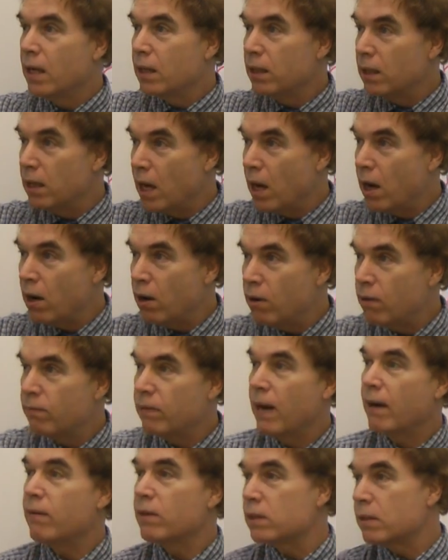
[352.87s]
Low
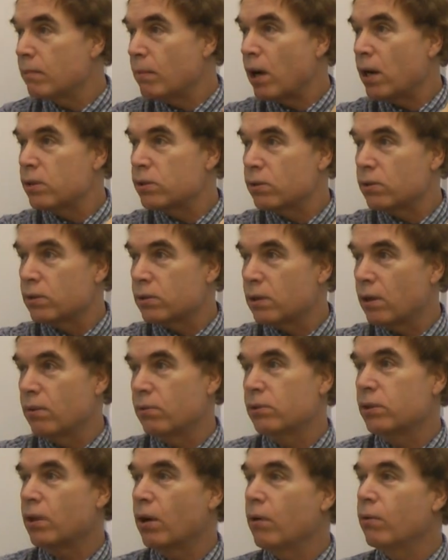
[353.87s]
favors the marginal
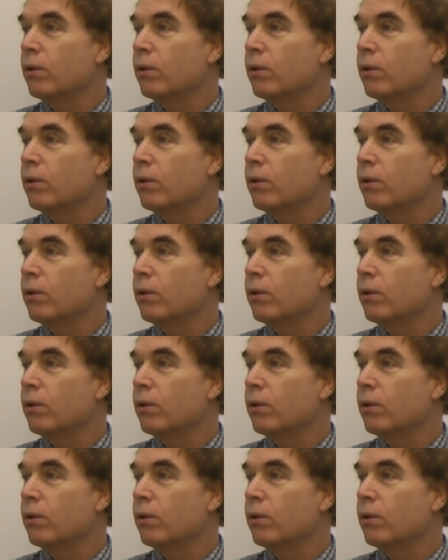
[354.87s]
zone.